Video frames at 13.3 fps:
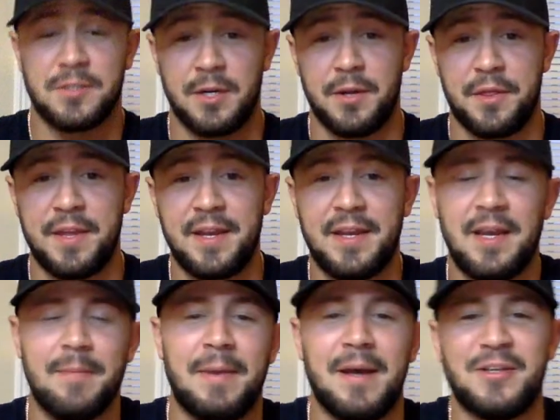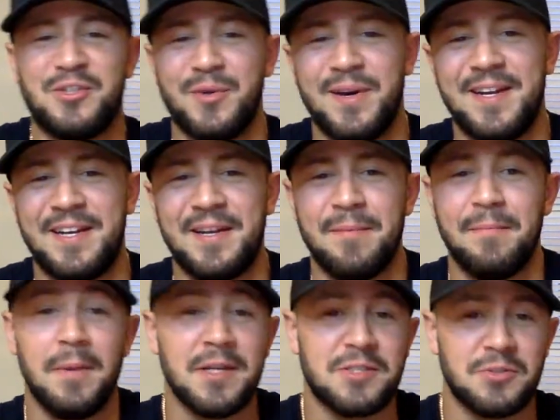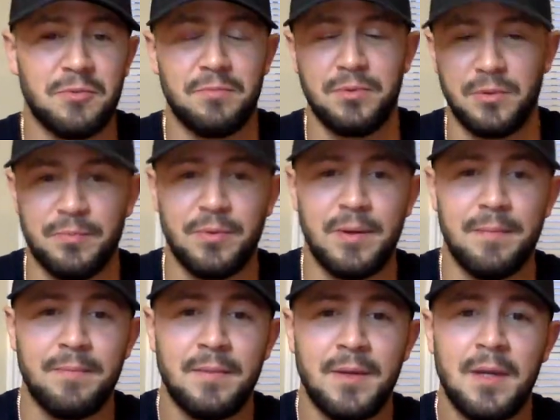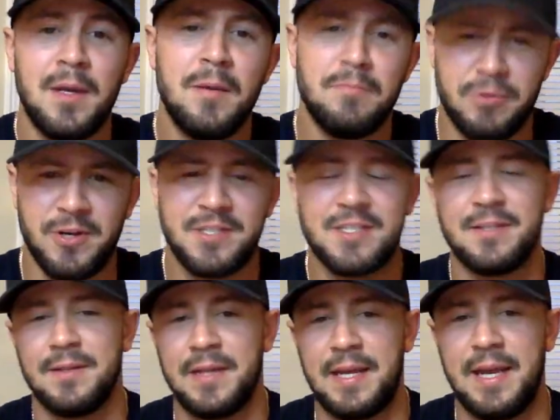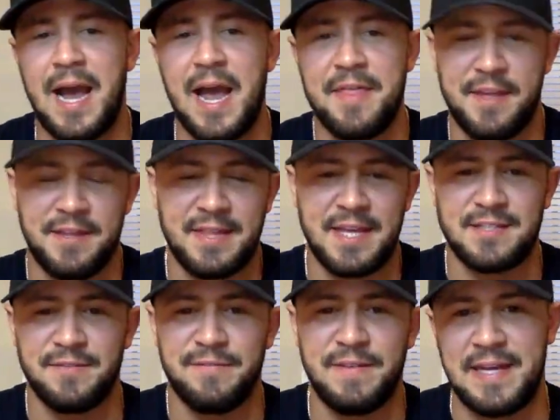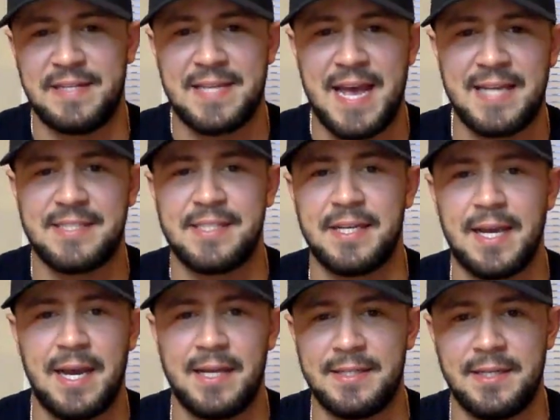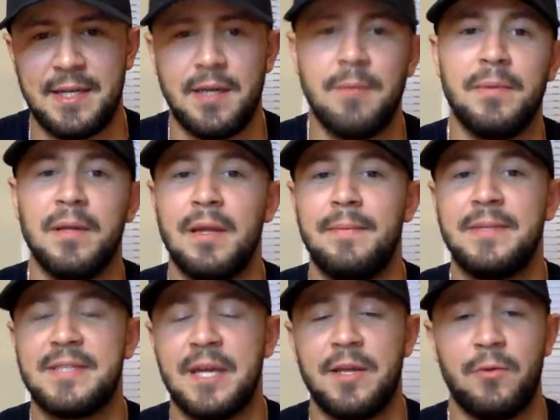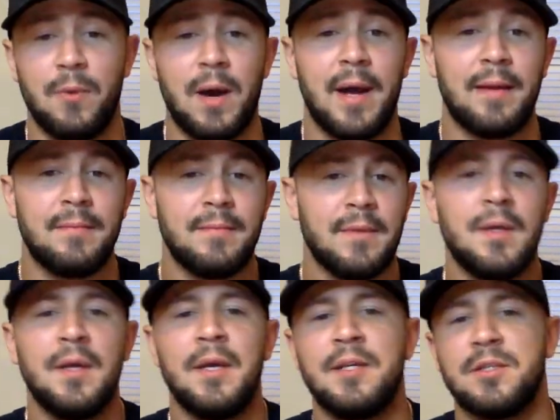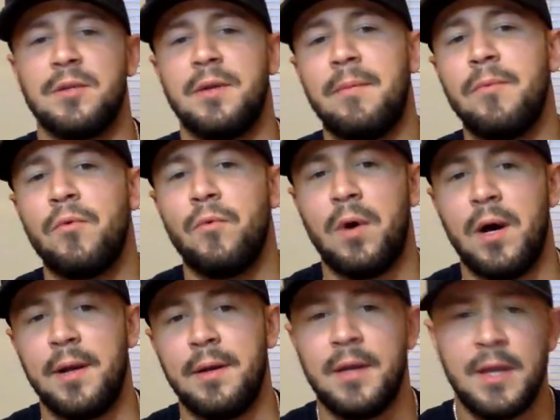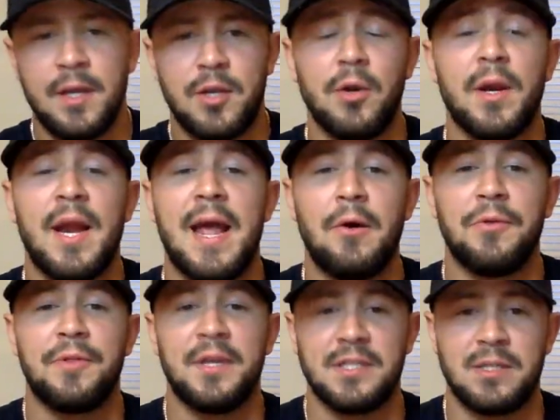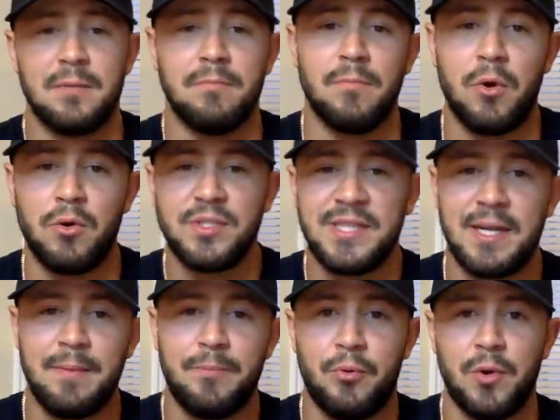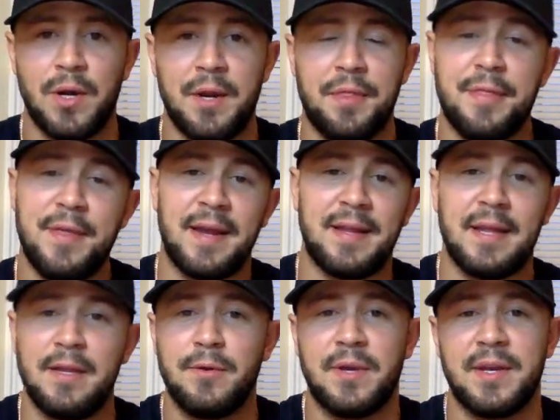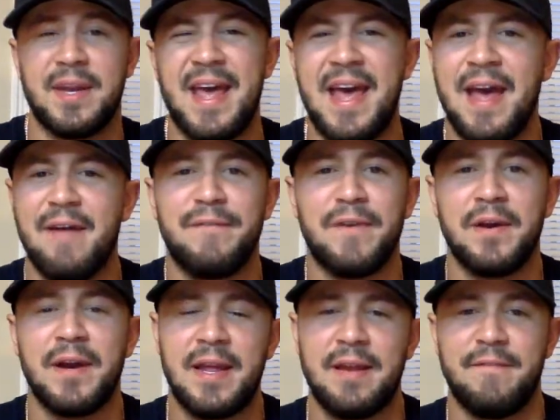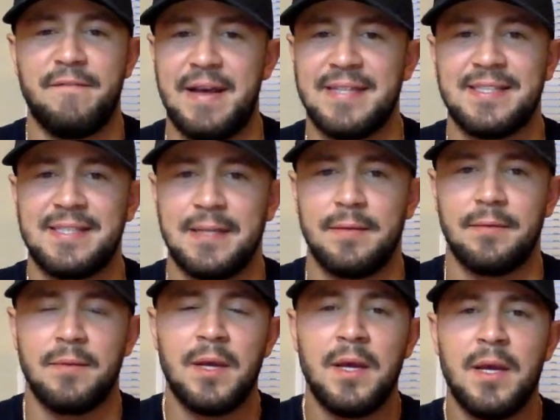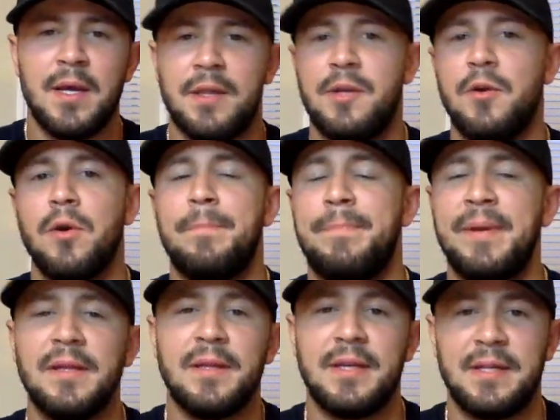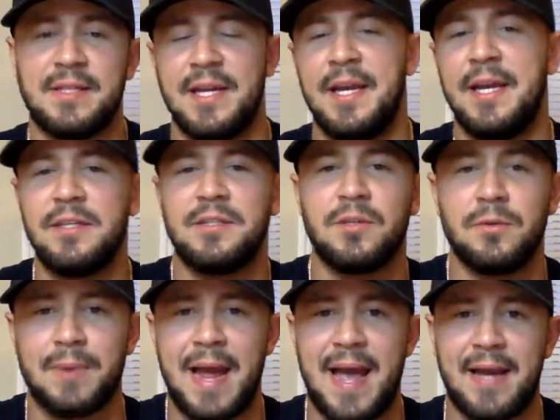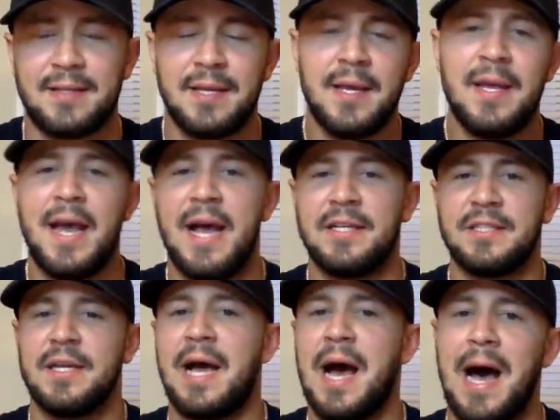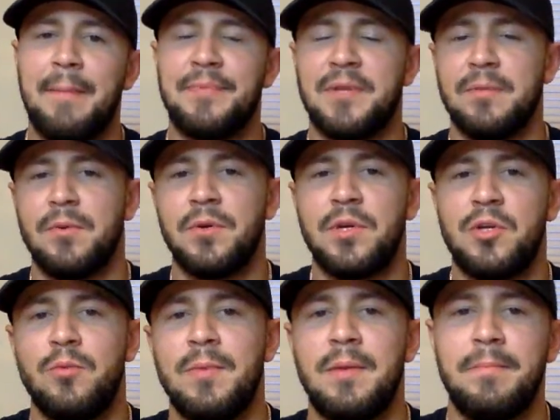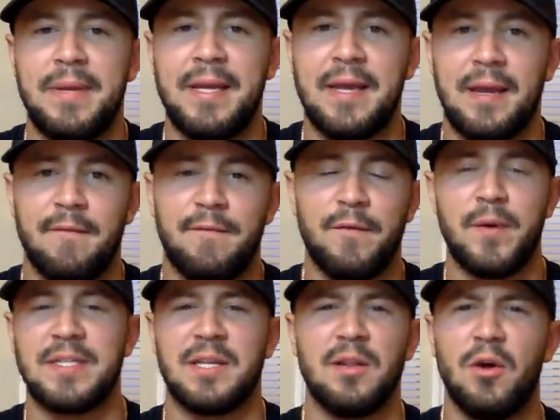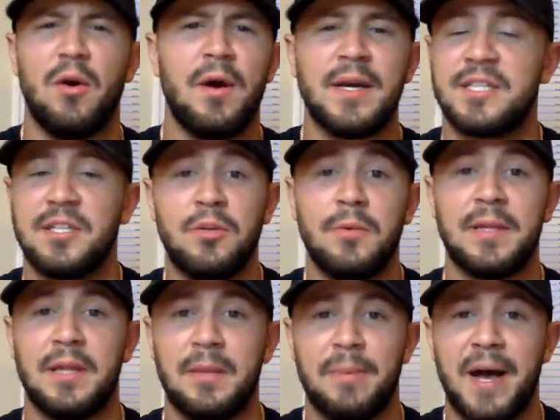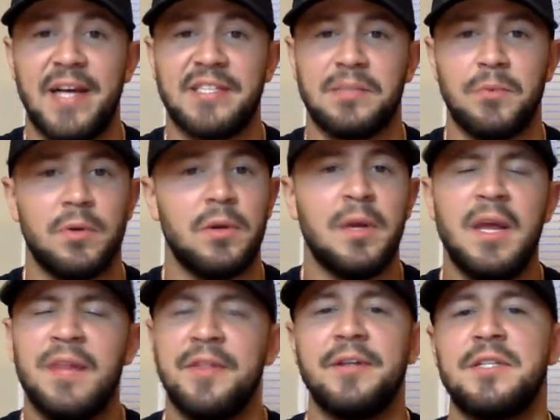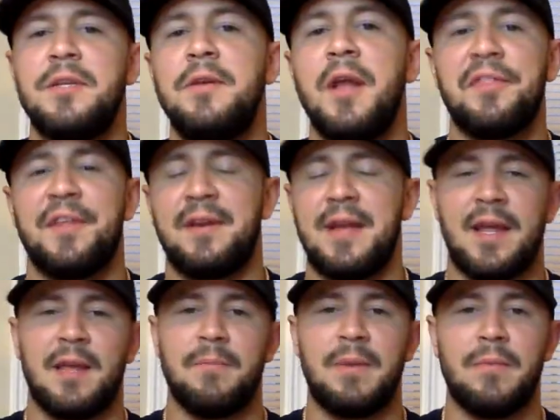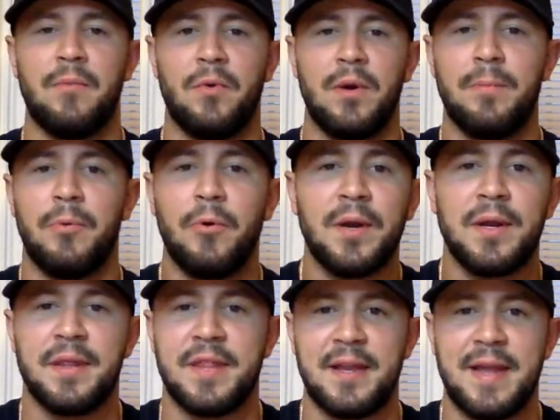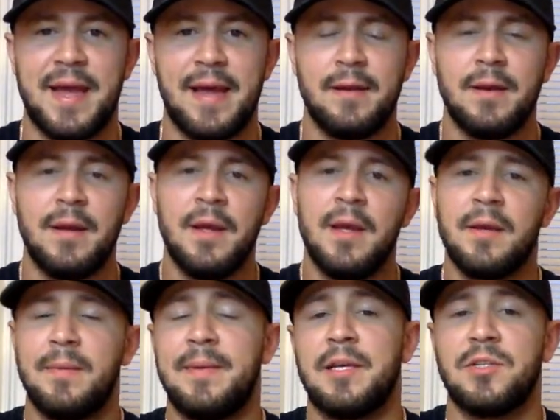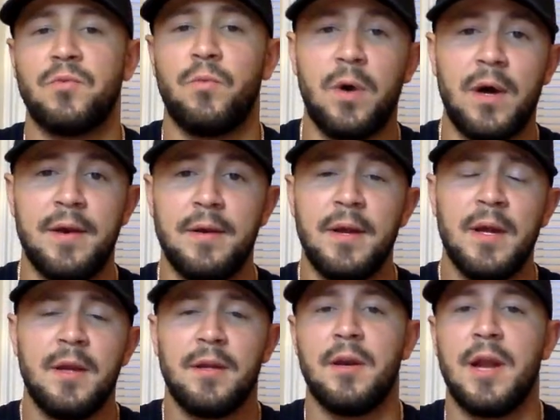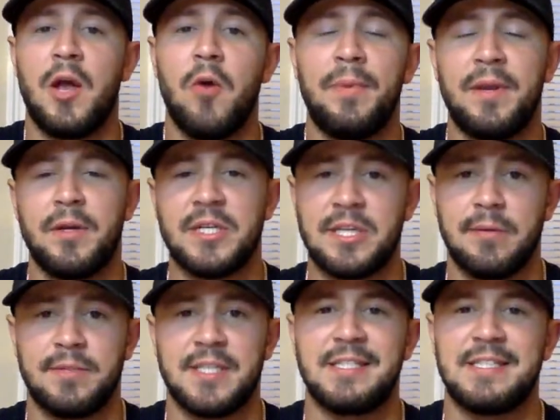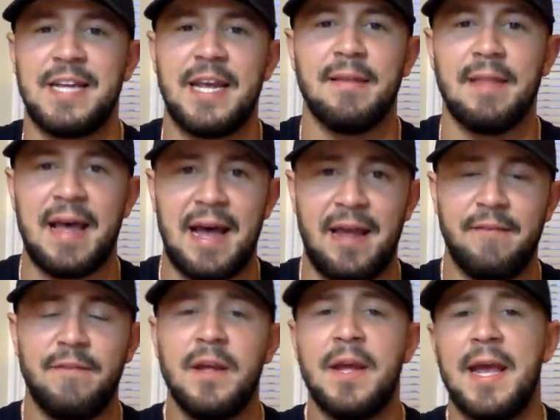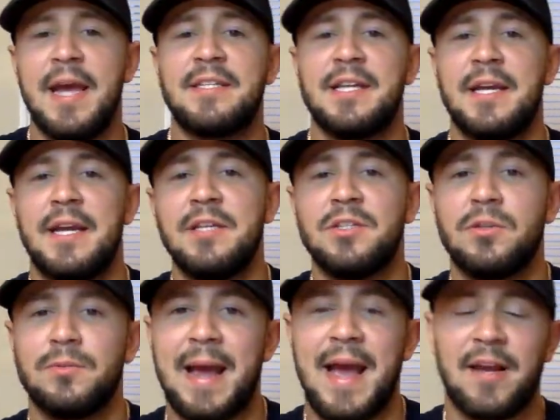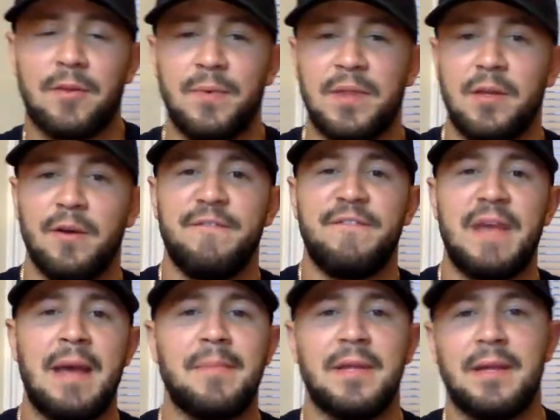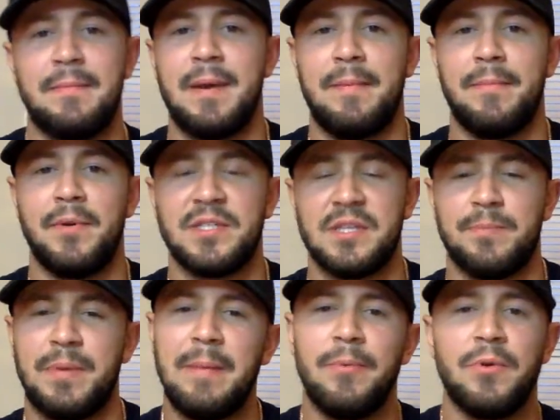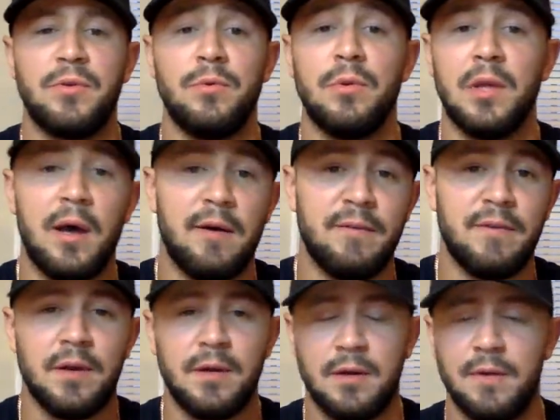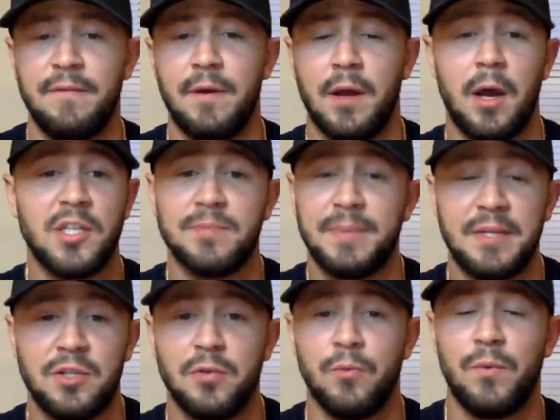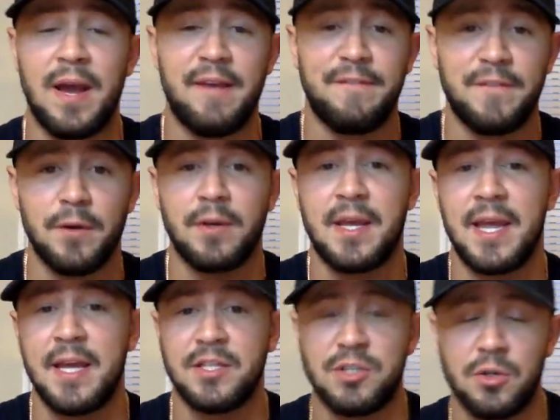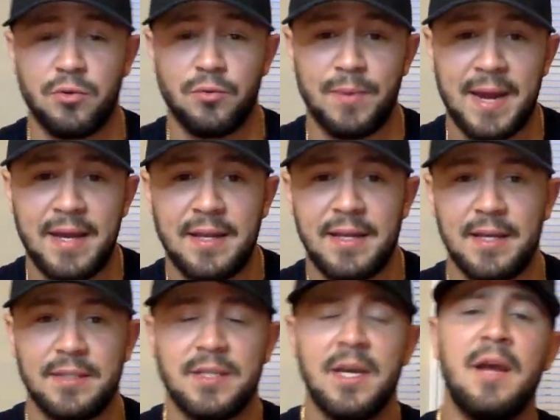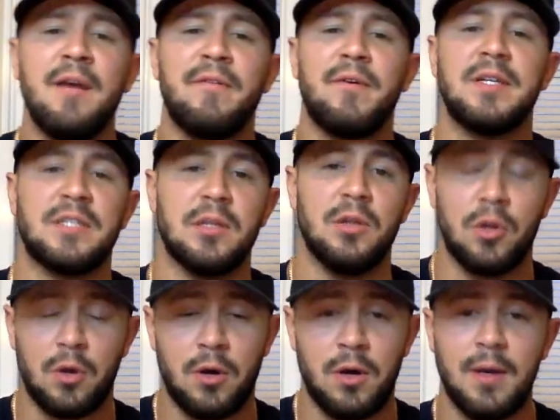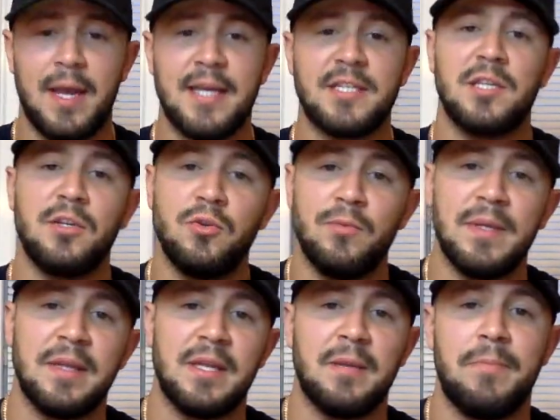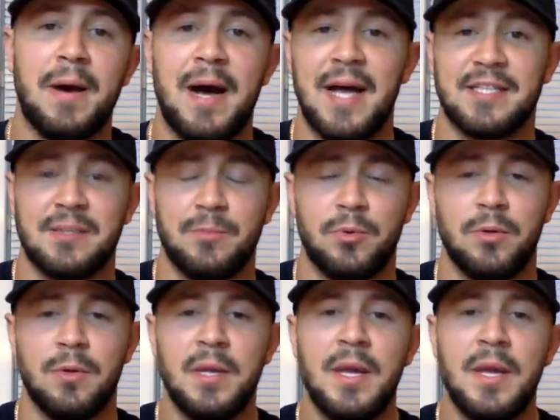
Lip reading: You're thinking about joining the Muscle Blueprint. Personally, I think that's a fantastic idea, but let me tell you why. So number one, your health is the most important thing that you can ever invest in. Your ability to interact as an optimal human being for as long as humanly possible, there's nothing that can be more important than that. Because one, you're helping yourself to stay alive and to interact with your family members, the people you love, your husband, your wife, your kids, your grandkids, for as long as humanly possible.